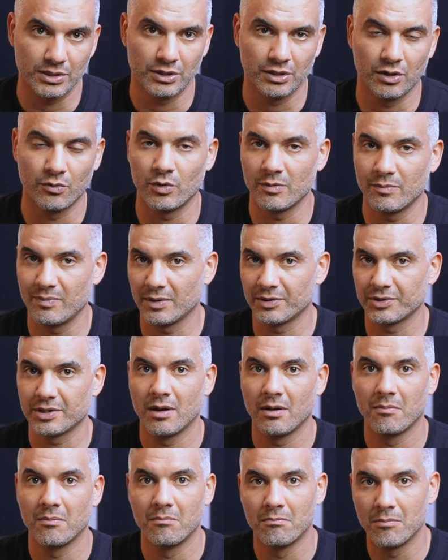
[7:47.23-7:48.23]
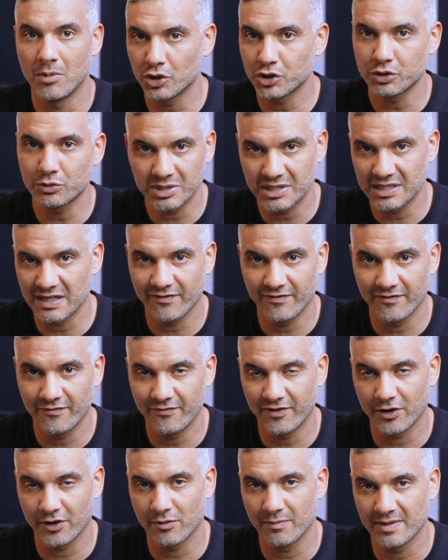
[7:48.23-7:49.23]
We built multiple
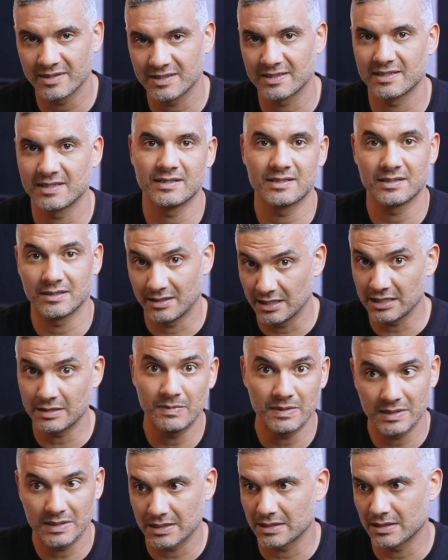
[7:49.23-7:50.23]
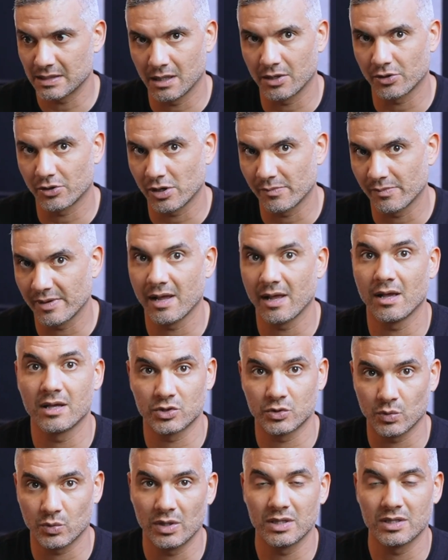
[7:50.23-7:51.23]
7-figure businesses, this business, the $100 MBA,
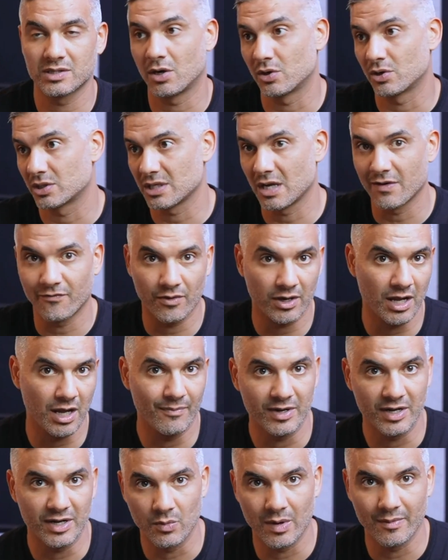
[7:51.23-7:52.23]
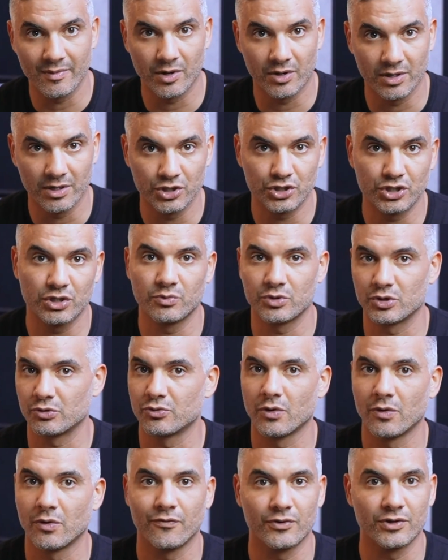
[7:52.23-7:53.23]
as well as our software company, Webinar Ninja, which
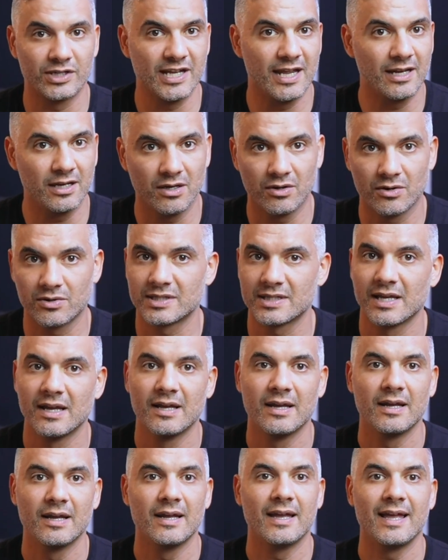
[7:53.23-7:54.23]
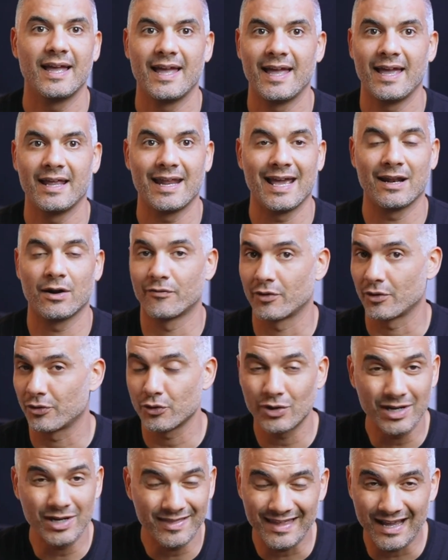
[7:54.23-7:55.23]
grew for 10 years and had over
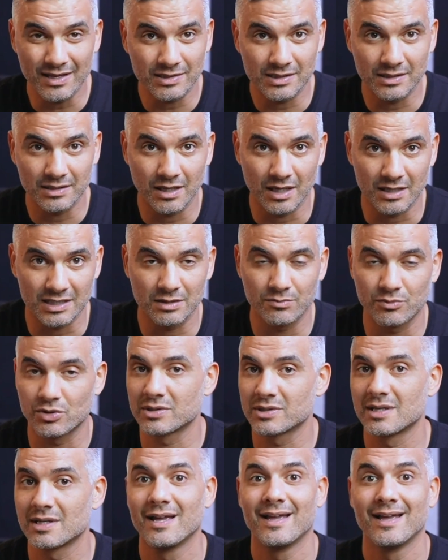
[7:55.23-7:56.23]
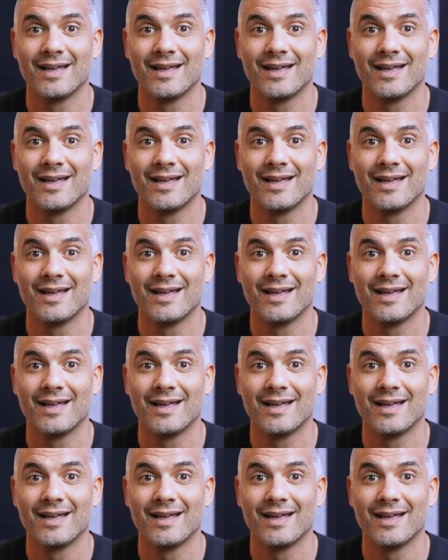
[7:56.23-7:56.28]
30,000 customers,